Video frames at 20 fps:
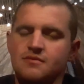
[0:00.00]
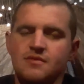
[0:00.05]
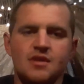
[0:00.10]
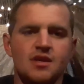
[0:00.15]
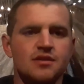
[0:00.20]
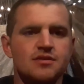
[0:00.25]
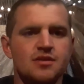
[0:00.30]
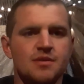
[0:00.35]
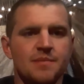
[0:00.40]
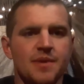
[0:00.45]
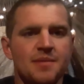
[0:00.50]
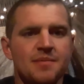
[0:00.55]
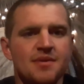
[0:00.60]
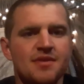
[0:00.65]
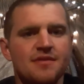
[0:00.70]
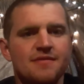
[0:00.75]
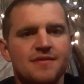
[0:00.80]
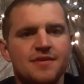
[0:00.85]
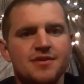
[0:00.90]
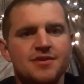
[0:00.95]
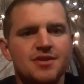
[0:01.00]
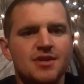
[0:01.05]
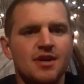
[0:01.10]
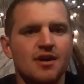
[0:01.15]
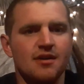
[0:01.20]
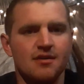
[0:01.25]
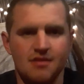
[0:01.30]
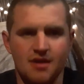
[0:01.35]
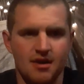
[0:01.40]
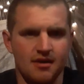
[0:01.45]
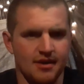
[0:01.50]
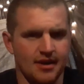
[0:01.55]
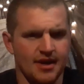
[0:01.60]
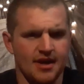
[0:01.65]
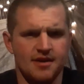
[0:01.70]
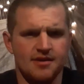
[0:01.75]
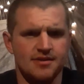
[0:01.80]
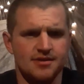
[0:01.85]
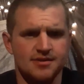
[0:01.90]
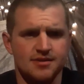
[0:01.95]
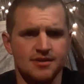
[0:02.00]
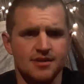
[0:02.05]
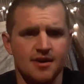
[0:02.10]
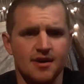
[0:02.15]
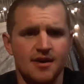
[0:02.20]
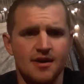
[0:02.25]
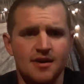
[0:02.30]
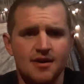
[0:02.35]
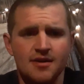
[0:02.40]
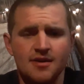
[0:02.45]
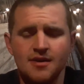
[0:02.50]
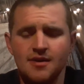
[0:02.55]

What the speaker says: So maybe in the future I'll get out a cigar,